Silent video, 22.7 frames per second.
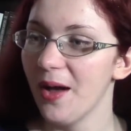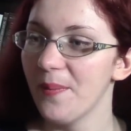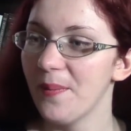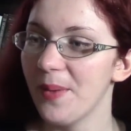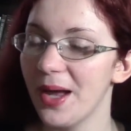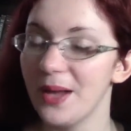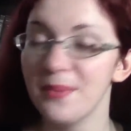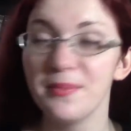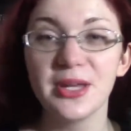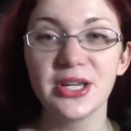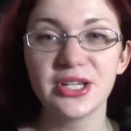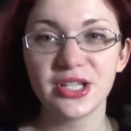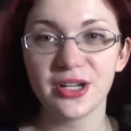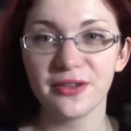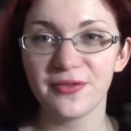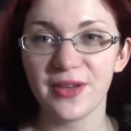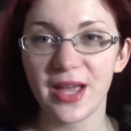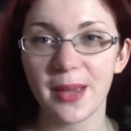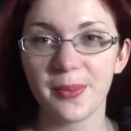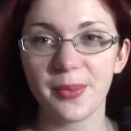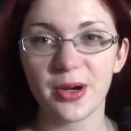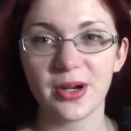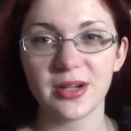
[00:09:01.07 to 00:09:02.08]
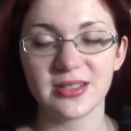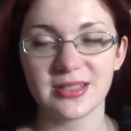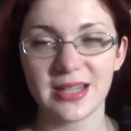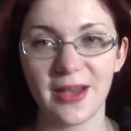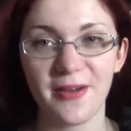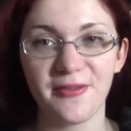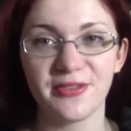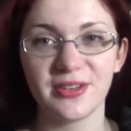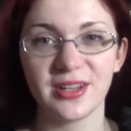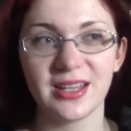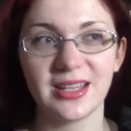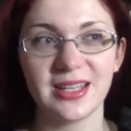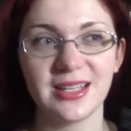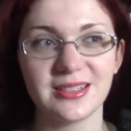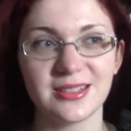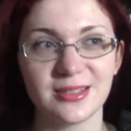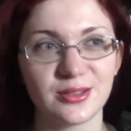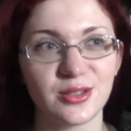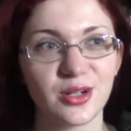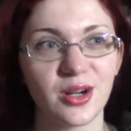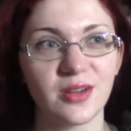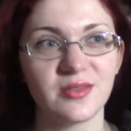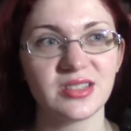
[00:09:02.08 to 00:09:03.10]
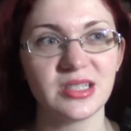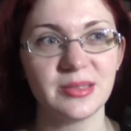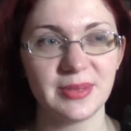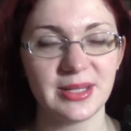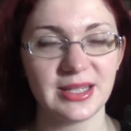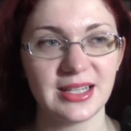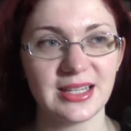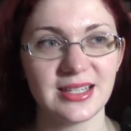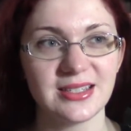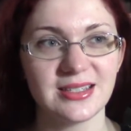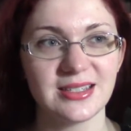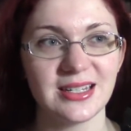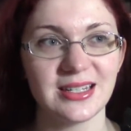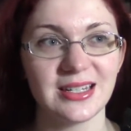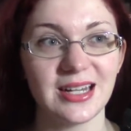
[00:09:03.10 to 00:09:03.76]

but Michel Faber definitely deserves to be listed